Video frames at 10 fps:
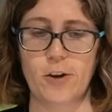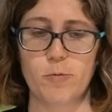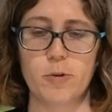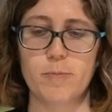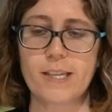yeah,
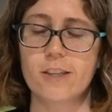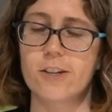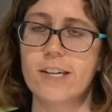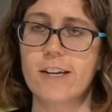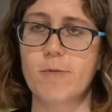we'll be
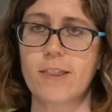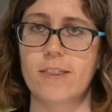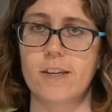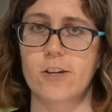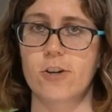learning
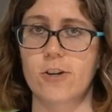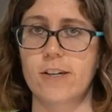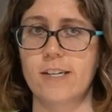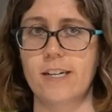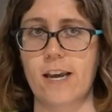with the
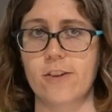current